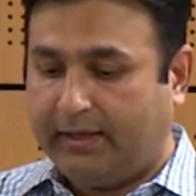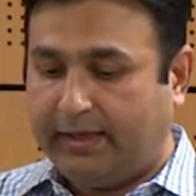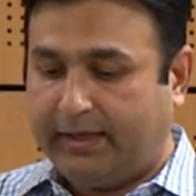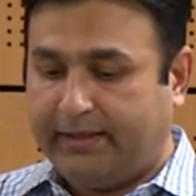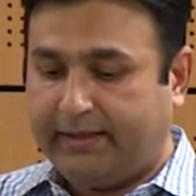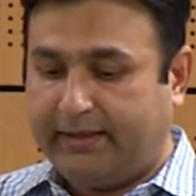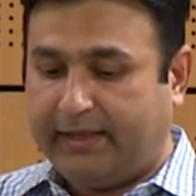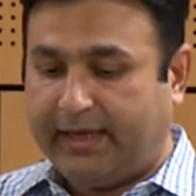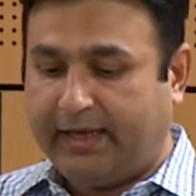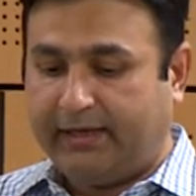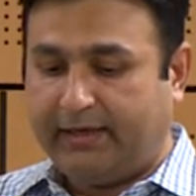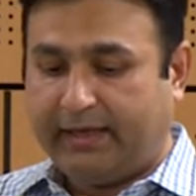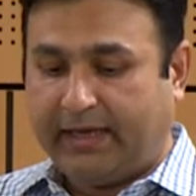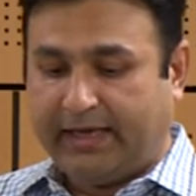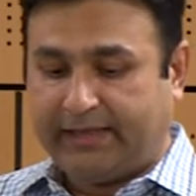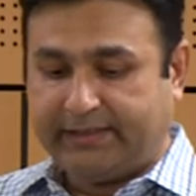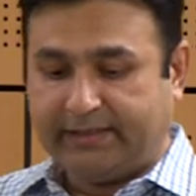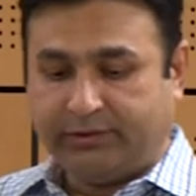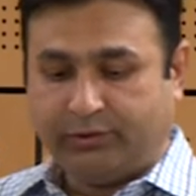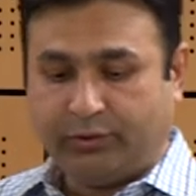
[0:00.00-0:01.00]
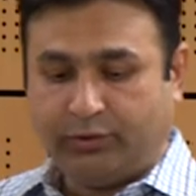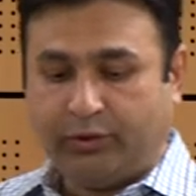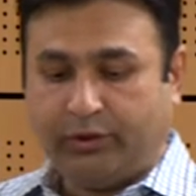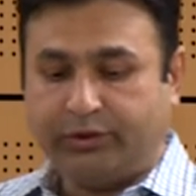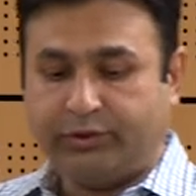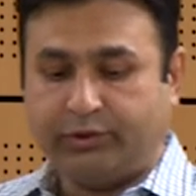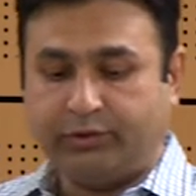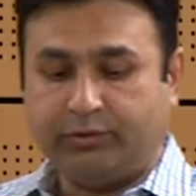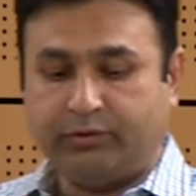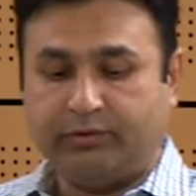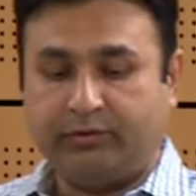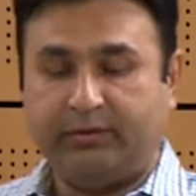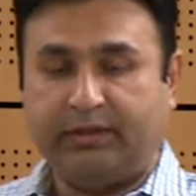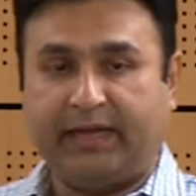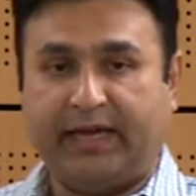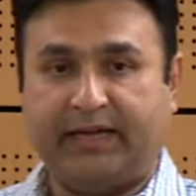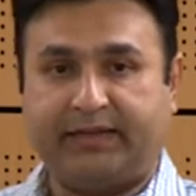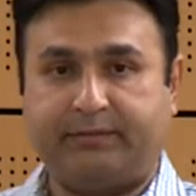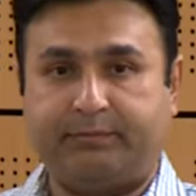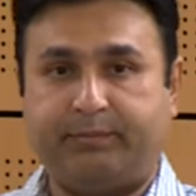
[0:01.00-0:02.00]
And then, as I told you,
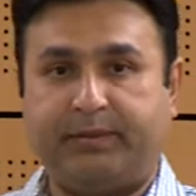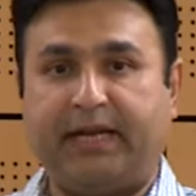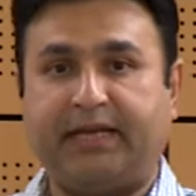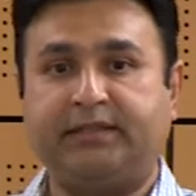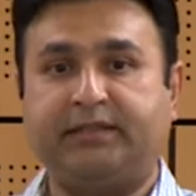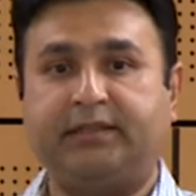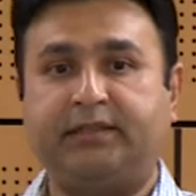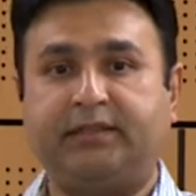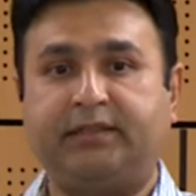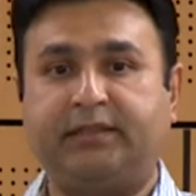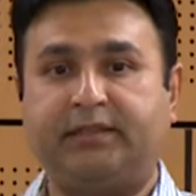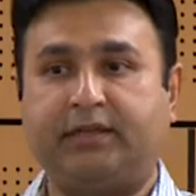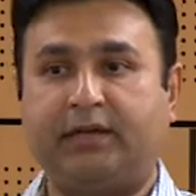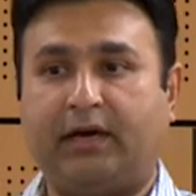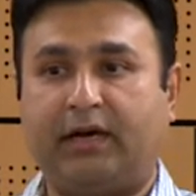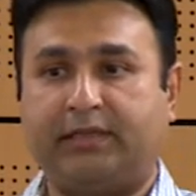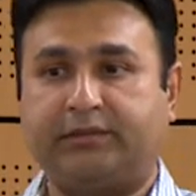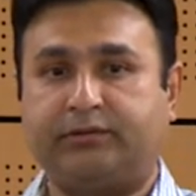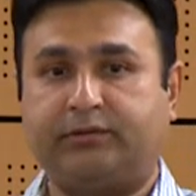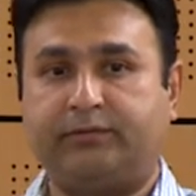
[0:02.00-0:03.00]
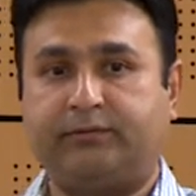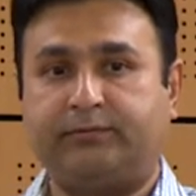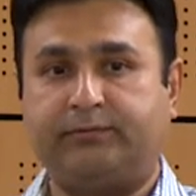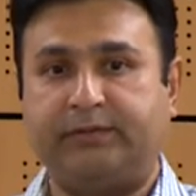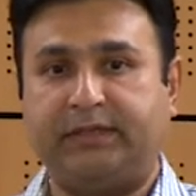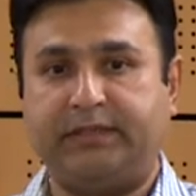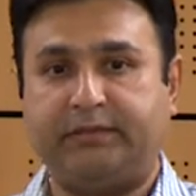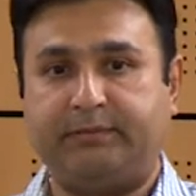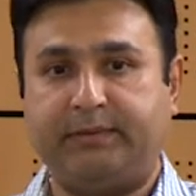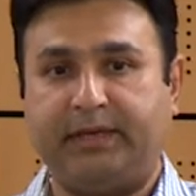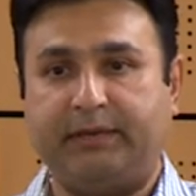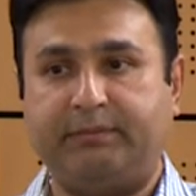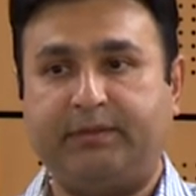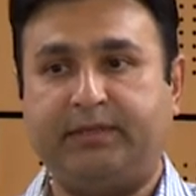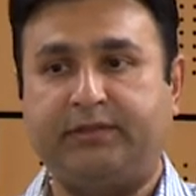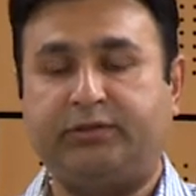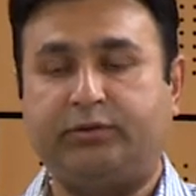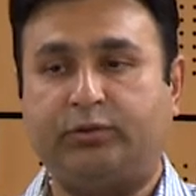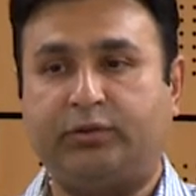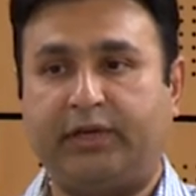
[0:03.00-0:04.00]
at present, the cost of these
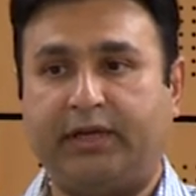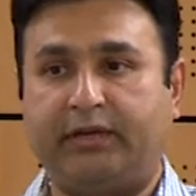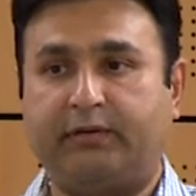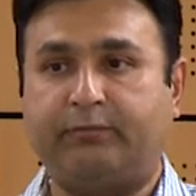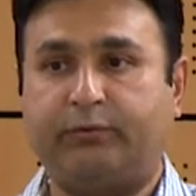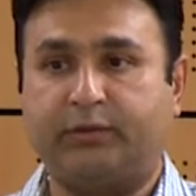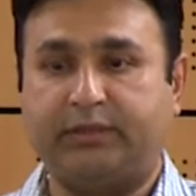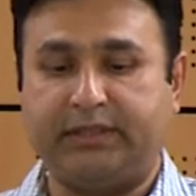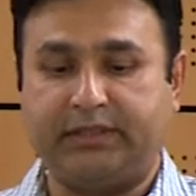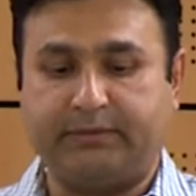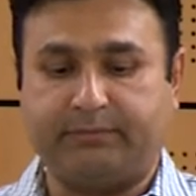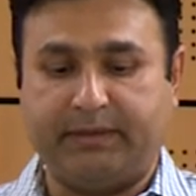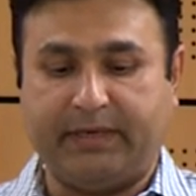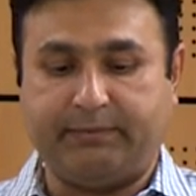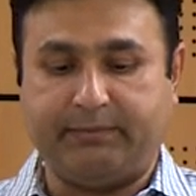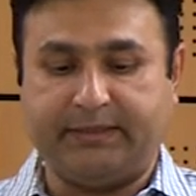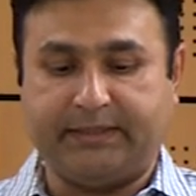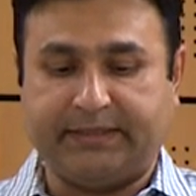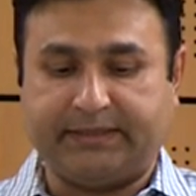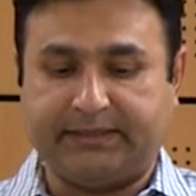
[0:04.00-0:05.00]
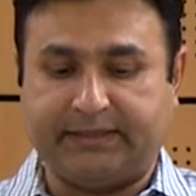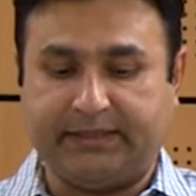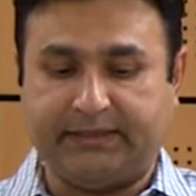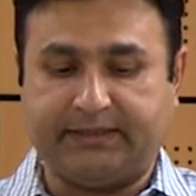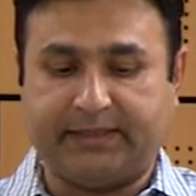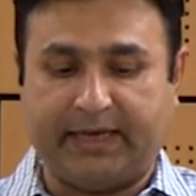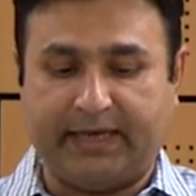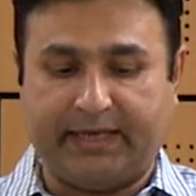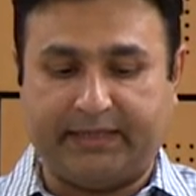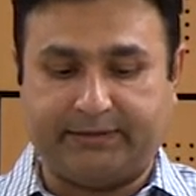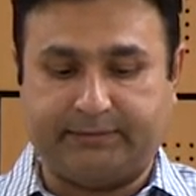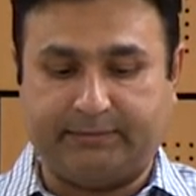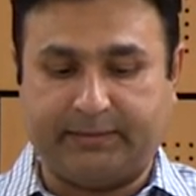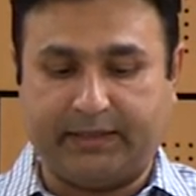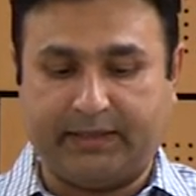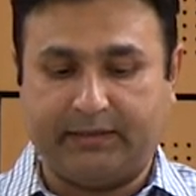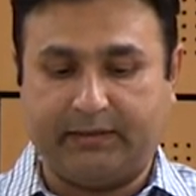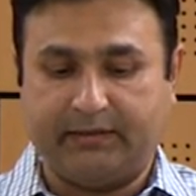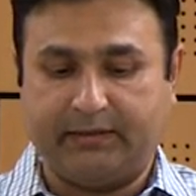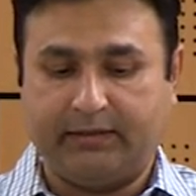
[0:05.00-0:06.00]
babies to care for these babies exceeds
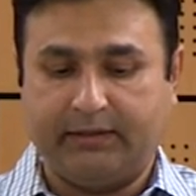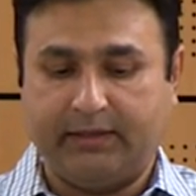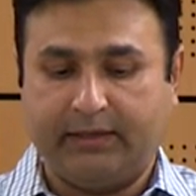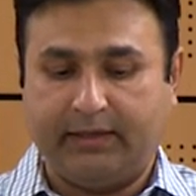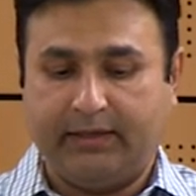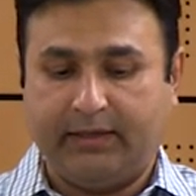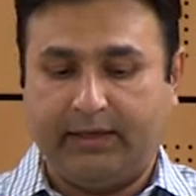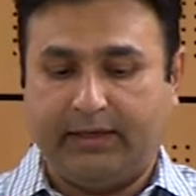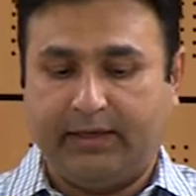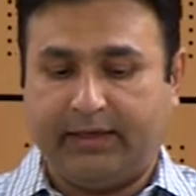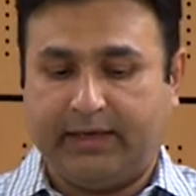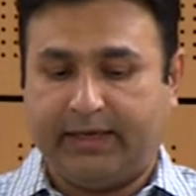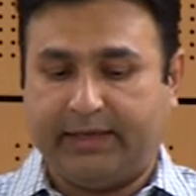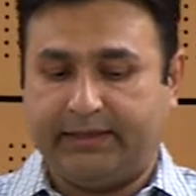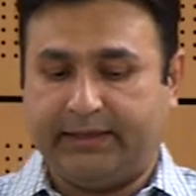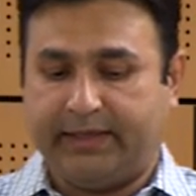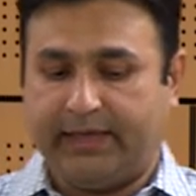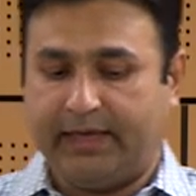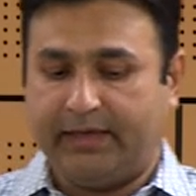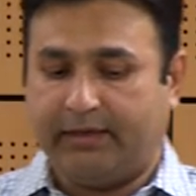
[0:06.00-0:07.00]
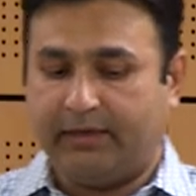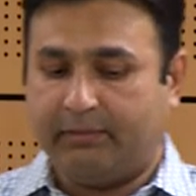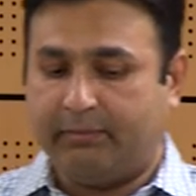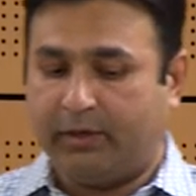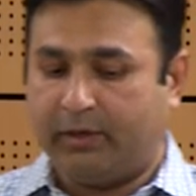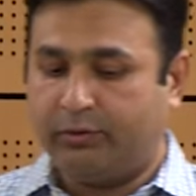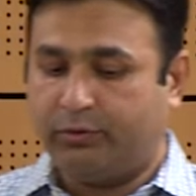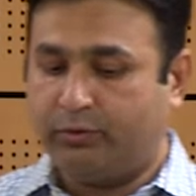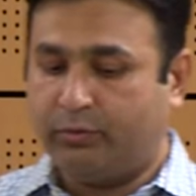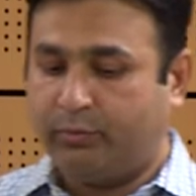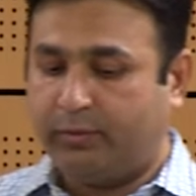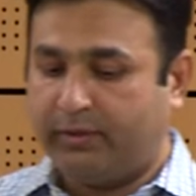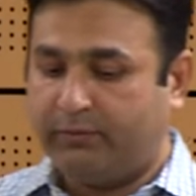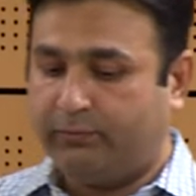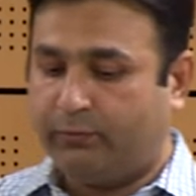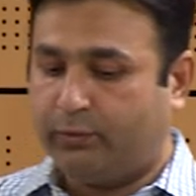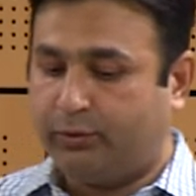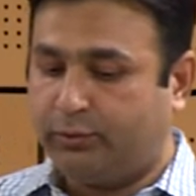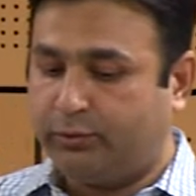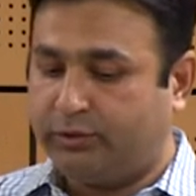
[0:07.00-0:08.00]
asthma. And then about
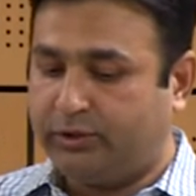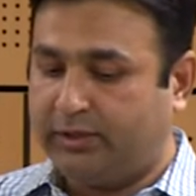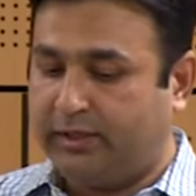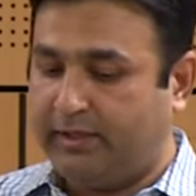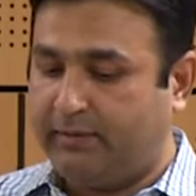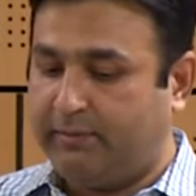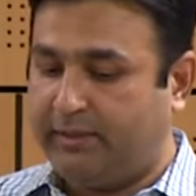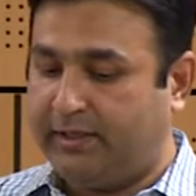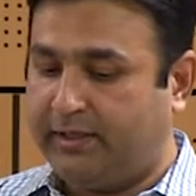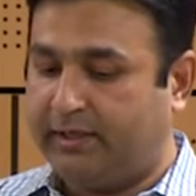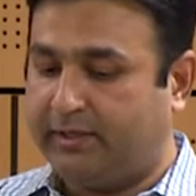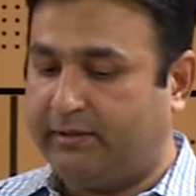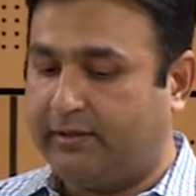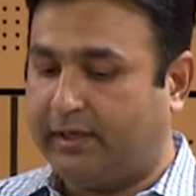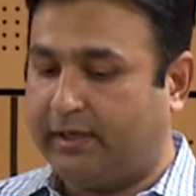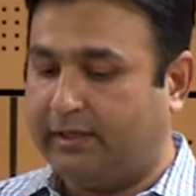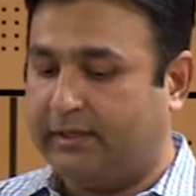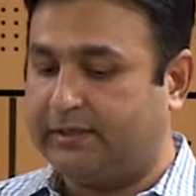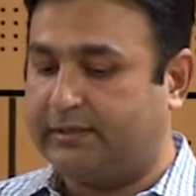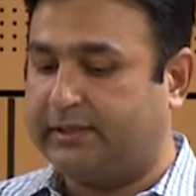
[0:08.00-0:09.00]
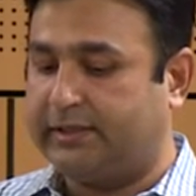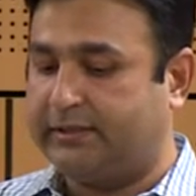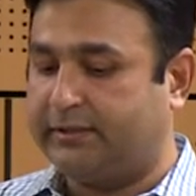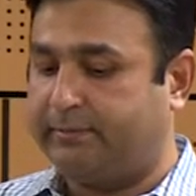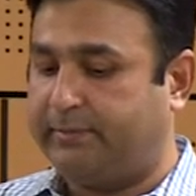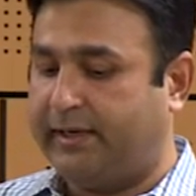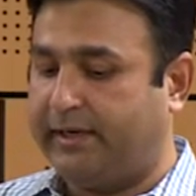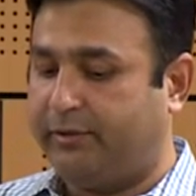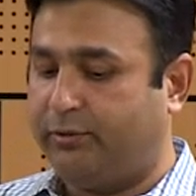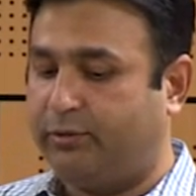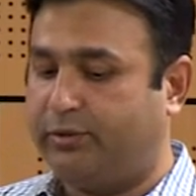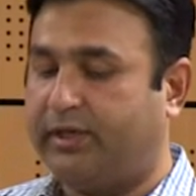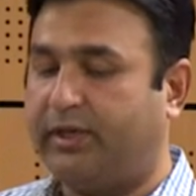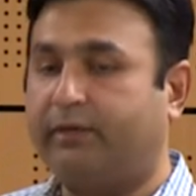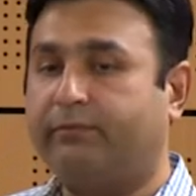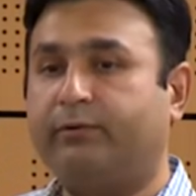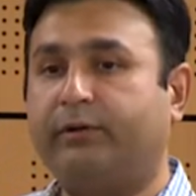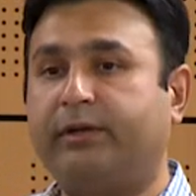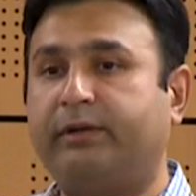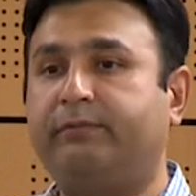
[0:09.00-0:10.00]
2.4 to 3 billion dollars are spent to
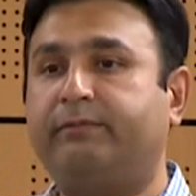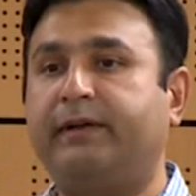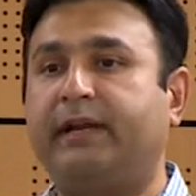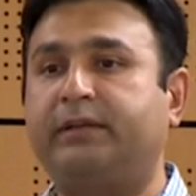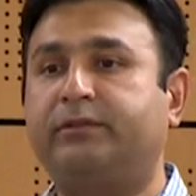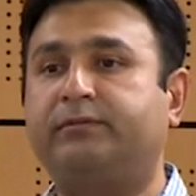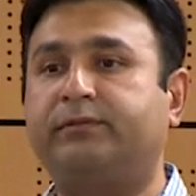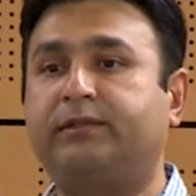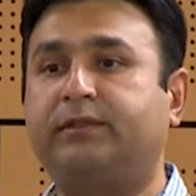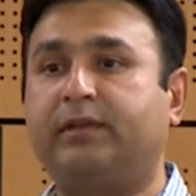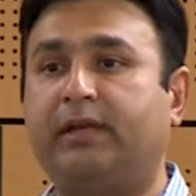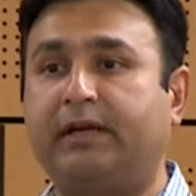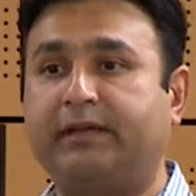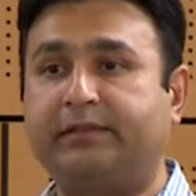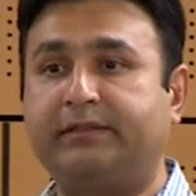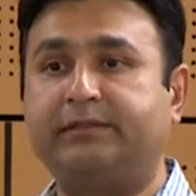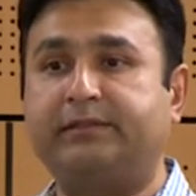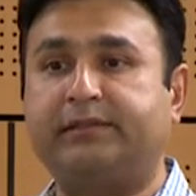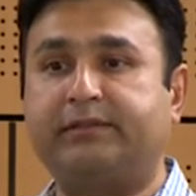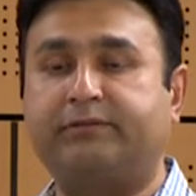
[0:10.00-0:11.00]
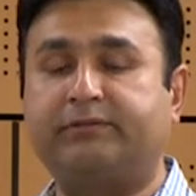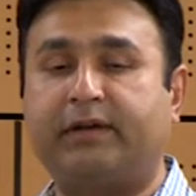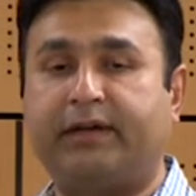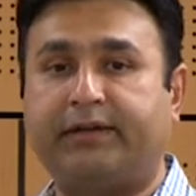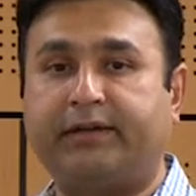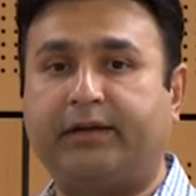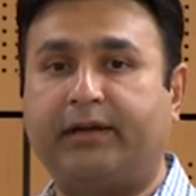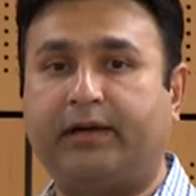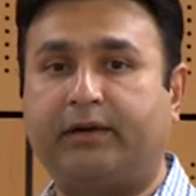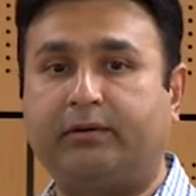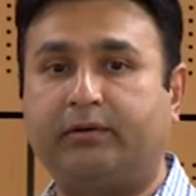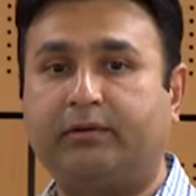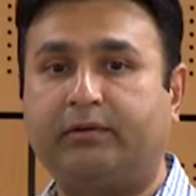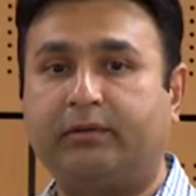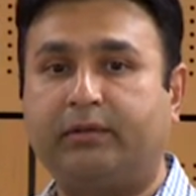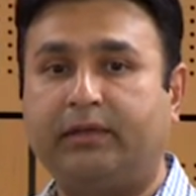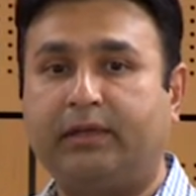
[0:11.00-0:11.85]
care for infants with lung disease right now.